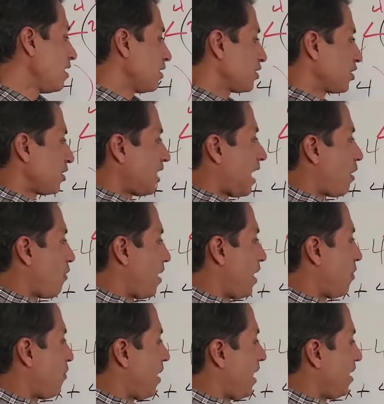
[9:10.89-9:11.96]
So that way,
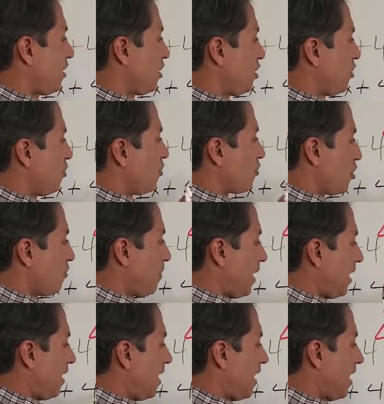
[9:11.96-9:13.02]
when you group
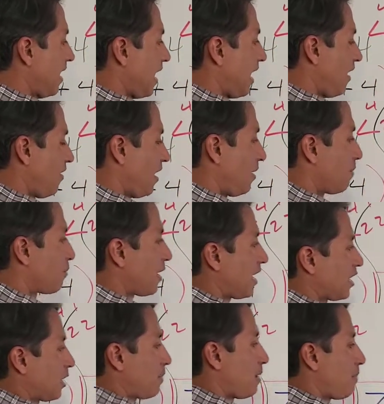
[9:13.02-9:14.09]
it and then
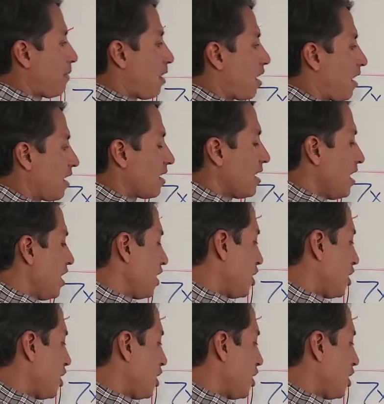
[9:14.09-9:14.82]
break them apart,